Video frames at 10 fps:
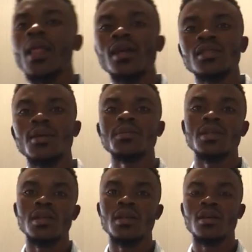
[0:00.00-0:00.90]

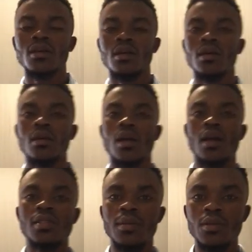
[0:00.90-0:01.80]
Accepting
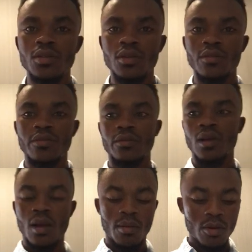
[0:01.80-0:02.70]
acceptance of
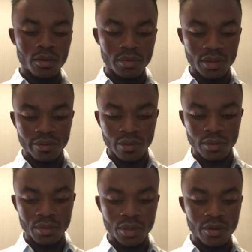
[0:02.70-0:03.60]
among
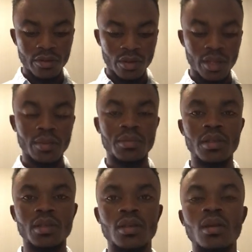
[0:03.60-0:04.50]
different behavior can
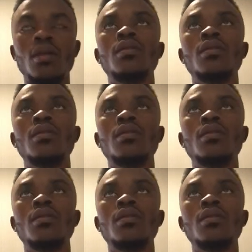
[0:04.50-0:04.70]
be